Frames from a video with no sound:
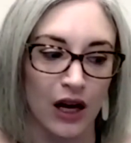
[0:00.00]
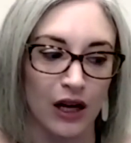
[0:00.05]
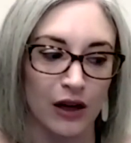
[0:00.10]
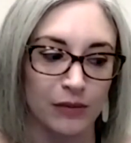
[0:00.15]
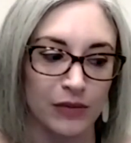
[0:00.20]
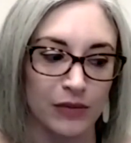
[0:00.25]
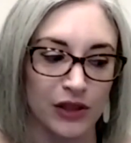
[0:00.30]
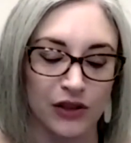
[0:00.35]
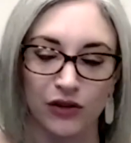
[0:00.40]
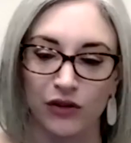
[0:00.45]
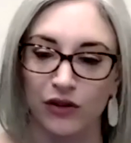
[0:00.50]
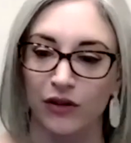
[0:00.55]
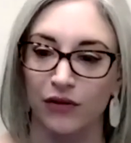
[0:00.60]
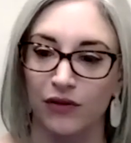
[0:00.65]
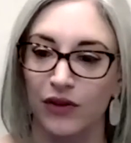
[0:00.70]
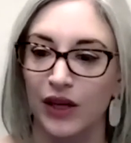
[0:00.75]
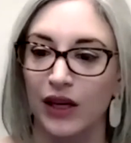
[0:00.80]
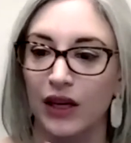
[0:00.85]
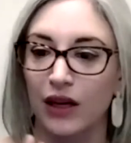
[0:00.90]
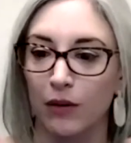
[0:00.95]
to sort of
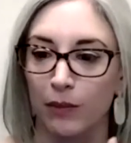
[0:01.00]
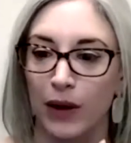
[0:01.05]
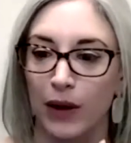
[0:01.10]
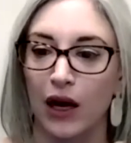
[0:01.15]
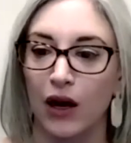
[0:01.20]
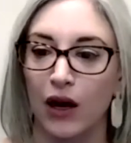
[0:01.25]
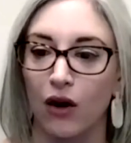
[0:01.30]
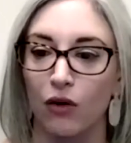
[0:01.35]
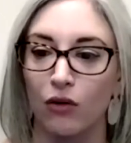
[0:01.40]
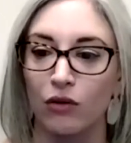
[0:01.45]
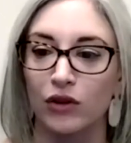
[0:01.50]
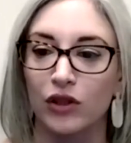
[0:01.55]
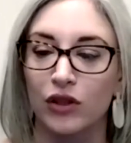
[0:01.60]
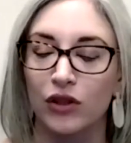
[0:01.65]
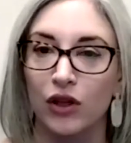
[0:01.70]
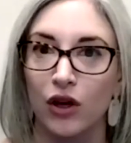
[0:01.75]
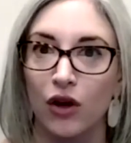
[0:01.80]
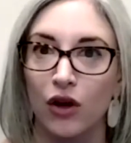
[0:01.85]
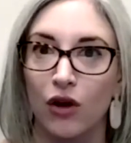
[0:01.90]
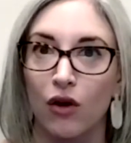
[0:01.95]
think about
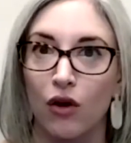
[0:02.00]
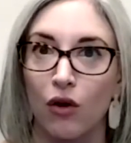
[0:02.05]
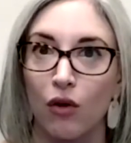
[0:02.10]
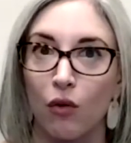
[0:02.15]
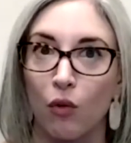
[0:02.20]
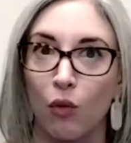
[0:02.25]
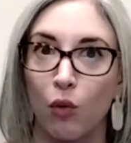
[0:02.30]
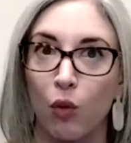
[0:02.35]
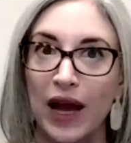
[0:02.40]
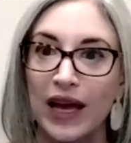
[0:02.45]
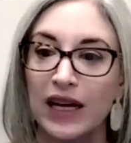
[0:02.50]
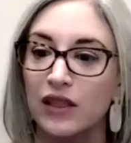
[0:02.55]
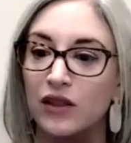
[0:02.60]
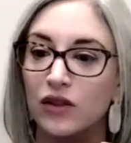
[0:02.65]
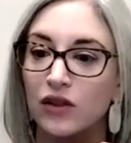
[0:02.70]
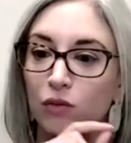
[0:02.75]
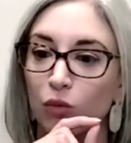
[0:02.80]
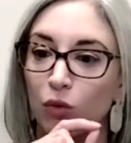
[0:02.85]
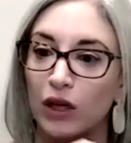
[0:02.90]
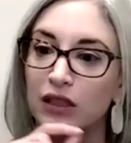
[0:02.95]
when
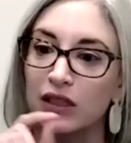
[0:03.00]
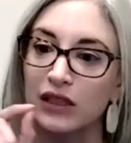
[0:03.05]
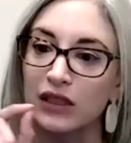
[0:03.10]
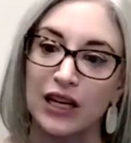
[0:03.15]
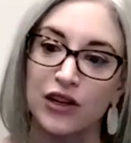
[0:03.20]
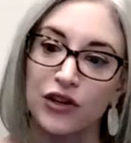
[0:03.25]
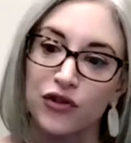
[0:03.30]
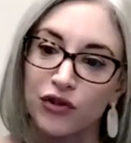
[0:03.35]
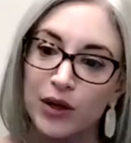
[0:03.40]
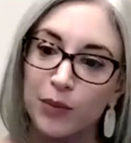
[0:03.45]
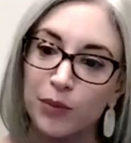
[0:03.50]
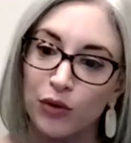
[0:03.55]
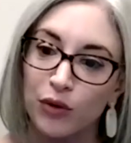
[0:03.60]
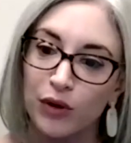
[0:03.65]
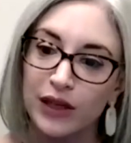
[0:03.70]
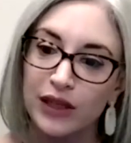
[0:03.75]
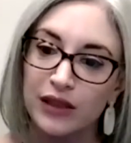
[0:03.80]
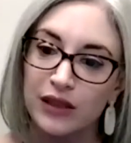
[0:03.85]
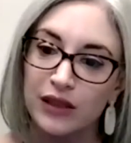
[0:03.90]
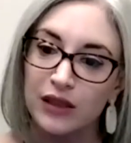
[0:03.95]
is one's entry
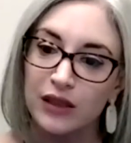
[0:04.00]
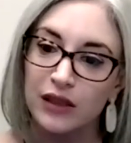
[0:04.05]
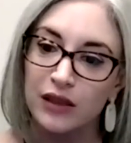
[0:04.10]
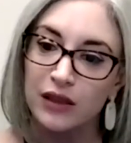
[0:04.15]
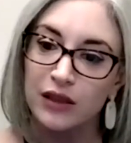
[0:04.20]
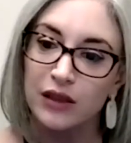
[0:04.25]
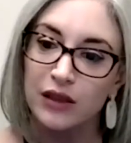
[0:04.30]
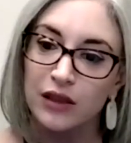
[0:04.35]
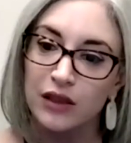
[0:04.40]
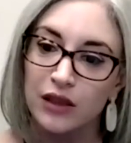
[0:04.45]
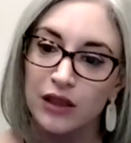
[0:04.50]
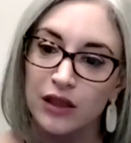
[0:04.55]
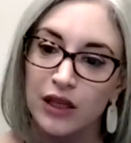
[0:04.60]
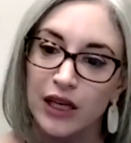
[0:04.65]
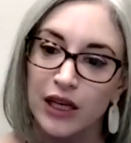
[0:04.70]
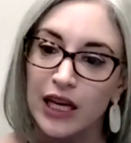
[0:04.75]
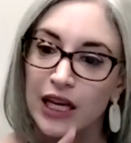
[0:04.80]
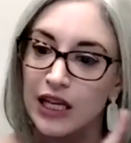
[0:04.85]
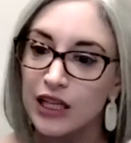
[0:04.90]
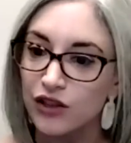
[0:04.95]
point
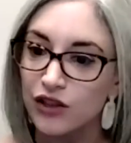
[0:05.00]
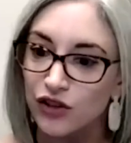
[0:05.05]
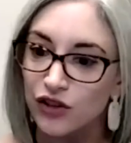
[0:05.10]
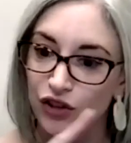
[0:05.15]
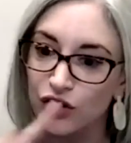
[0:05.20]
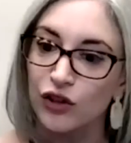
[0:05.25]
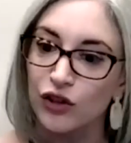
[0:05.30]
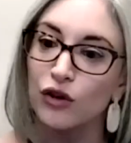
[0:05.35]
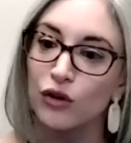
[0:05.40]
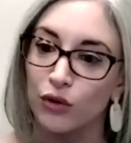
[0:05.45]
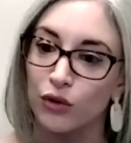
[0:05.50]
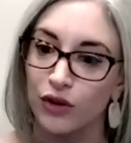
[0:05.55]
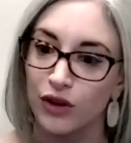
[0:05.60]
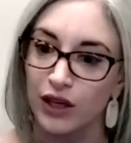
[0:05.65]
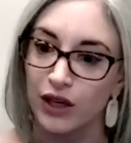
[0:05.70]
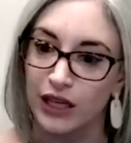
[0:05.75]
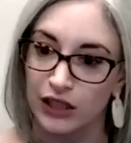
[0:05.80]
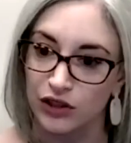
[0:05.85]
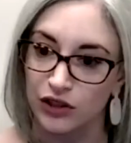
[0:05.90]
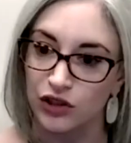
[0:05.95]
into the
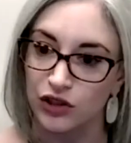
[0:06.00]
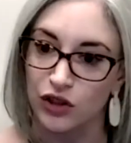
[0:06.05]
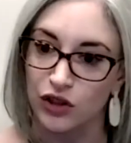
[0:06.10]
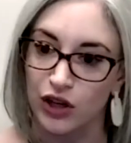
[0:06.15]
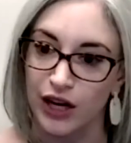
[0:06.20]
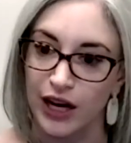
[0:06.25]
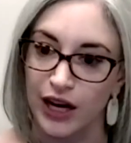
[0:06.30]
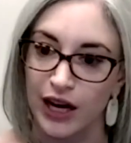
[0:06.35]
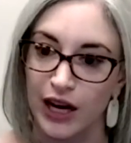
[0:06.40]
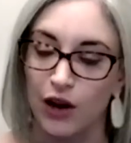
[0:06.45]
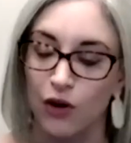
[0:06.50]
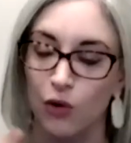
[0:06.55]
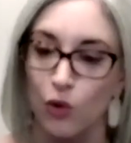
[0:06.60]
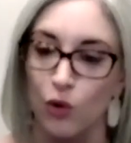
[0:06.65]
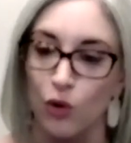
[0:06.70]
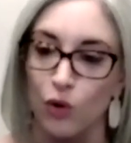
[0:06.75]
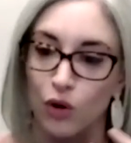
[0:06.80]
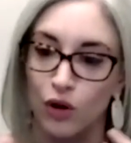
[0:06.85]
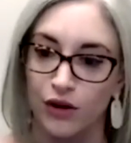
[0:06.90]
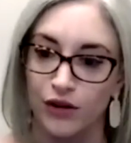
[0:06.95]
history
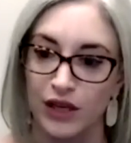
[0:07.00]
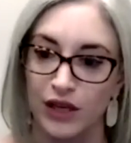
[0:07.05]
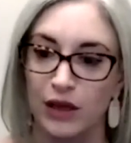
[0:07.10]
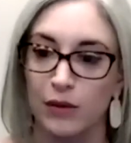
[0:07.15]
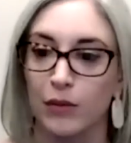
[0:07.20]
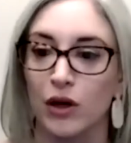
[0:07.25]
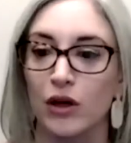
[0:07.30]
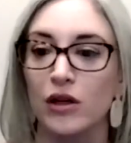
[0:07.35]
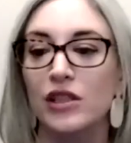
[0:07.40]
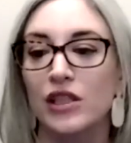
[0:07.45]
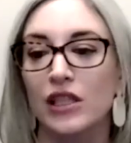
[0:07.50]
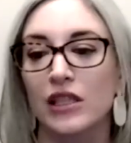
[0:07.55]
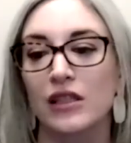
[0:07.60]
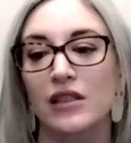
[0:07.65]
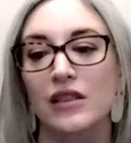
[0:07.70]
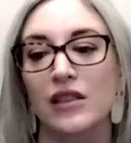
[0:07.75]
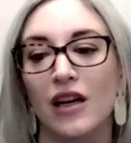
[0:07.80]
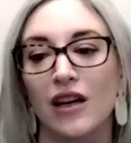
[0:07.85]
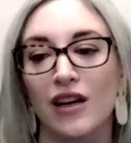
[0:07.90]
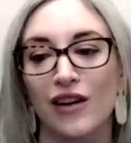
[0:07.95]
or the
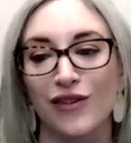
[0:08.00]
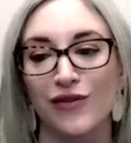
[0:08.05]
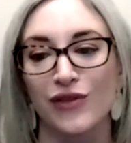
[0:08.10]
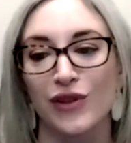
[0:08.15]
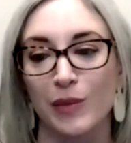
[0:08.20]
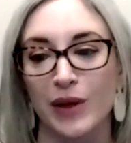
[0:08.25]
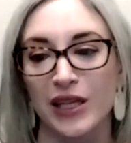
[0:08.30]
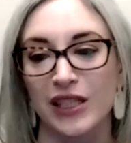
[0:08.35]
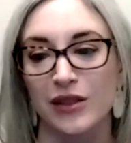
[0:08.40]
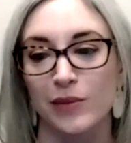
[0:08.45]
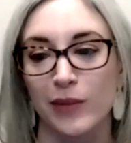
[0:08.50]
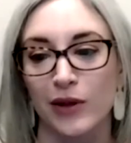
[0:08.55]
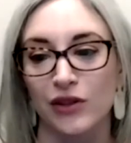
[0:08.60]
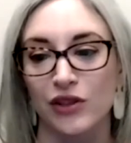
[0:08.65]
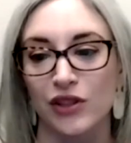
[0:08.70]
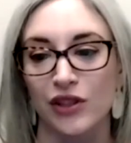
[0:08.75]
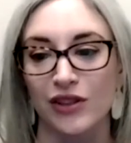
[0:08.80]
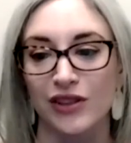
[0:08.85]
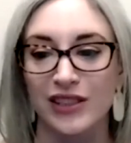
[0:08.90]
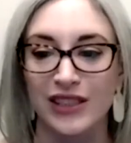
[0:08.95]
emergence of the baseball
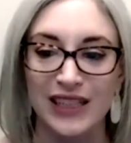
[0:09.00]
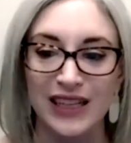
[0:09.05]
jersey.